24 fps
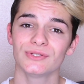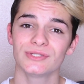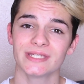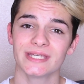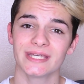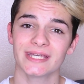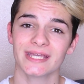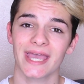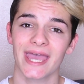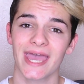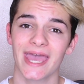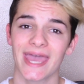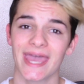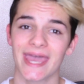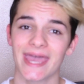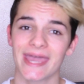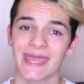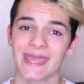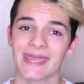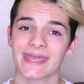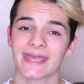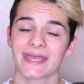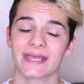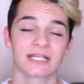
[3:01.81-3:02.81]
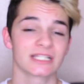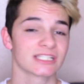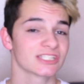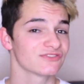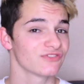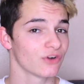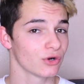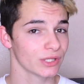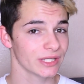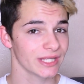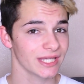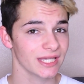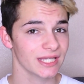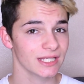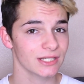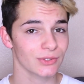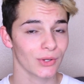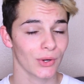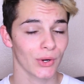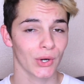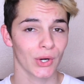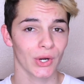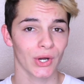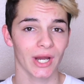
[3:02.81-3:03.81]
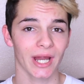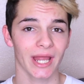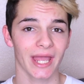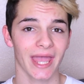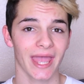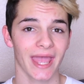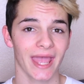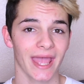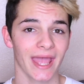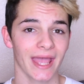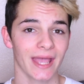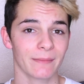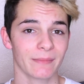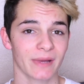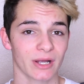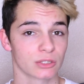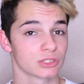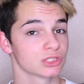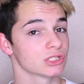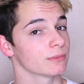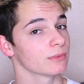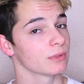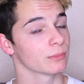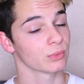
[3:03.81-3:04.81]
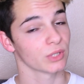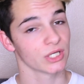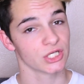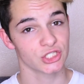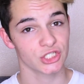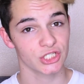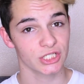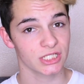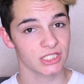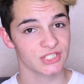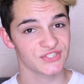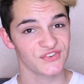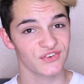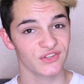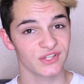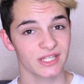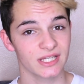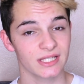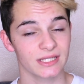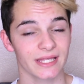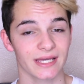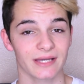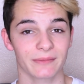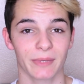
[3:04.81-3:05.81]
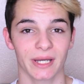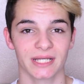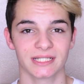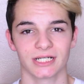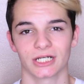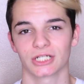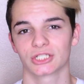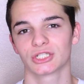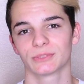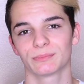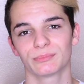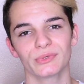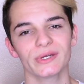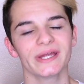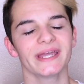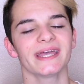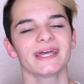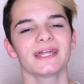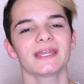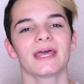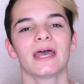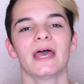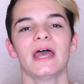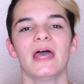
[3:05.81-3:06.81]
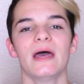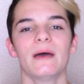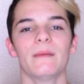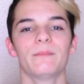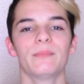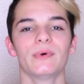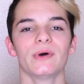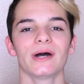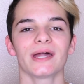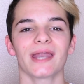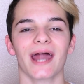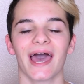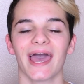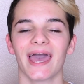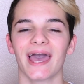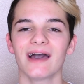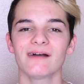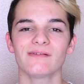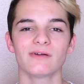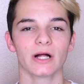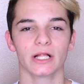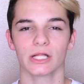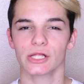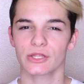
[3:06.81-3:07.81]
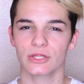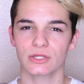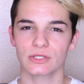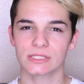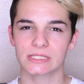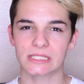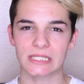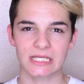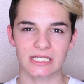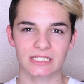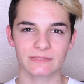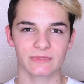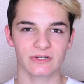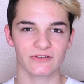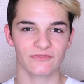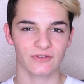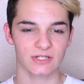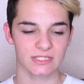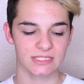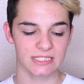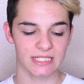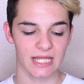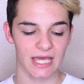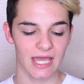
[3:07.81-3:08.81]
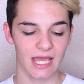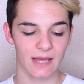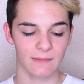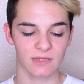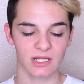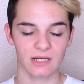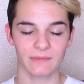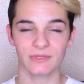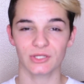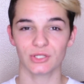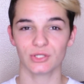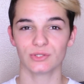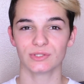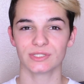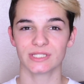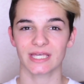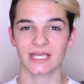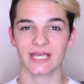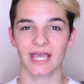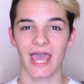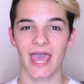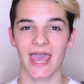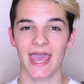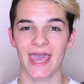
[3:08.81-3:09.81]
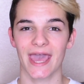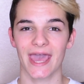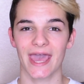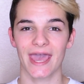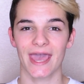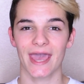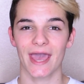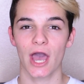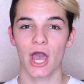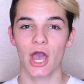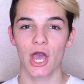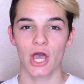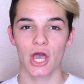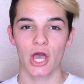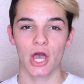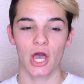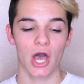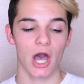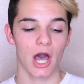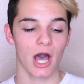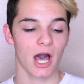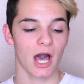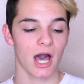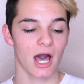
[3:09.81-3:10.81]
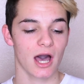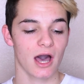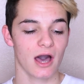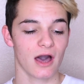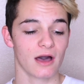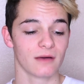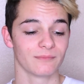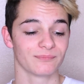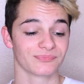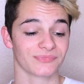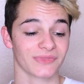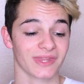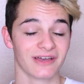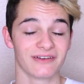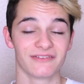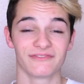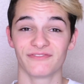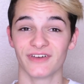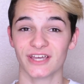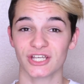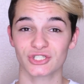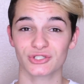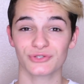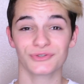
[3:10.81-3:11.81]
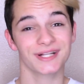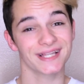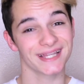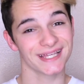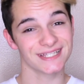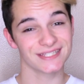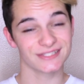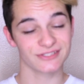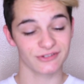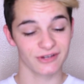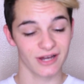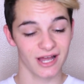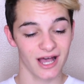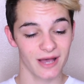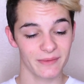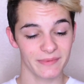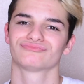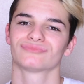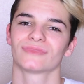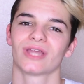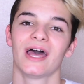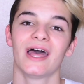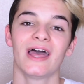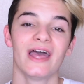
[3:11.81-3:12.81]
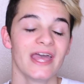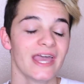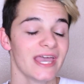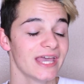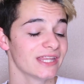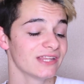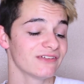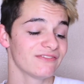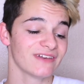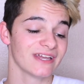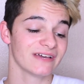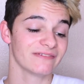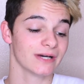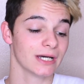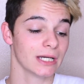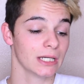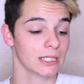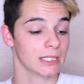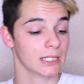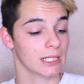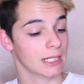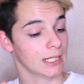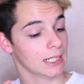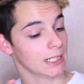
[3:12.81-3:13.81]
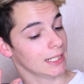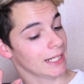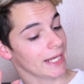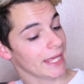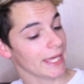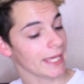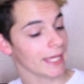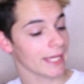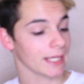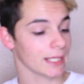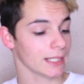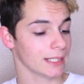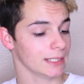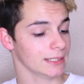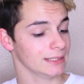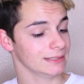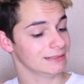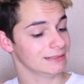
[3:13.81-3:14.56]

using a exfoliant or a microdermabrasion exfoliant like by Dr. Brandt, but I have all of those things. But for today, I'm gonna be using a facial clay scrub in the flavor ylang